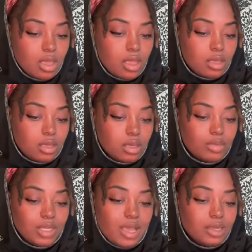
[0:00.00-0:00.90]
Yeah,
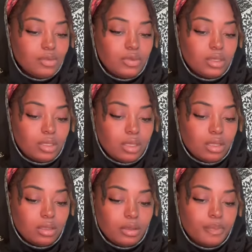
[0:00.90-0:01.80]
they're not even
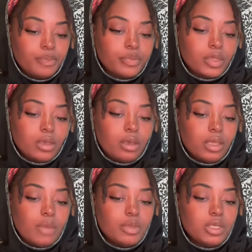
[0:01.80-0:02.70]
together.
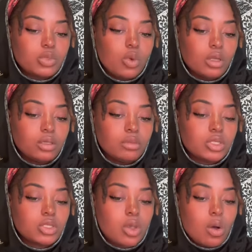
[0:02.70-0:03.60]
Okay, because one of them
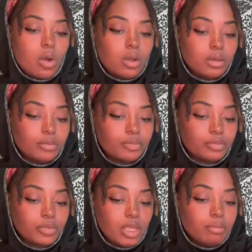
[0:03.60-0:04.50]
is scorned
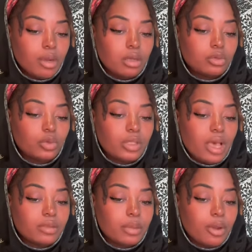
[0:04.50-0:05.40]
and burdened
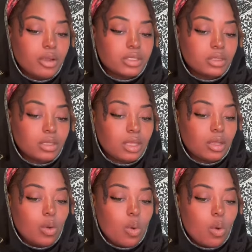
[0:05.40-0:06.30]
without the person that they
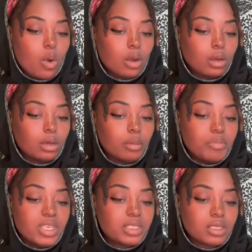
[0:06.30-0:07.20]
are
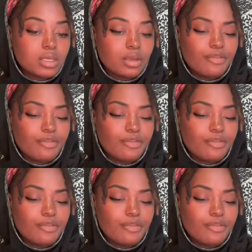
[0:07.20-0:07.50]
missing.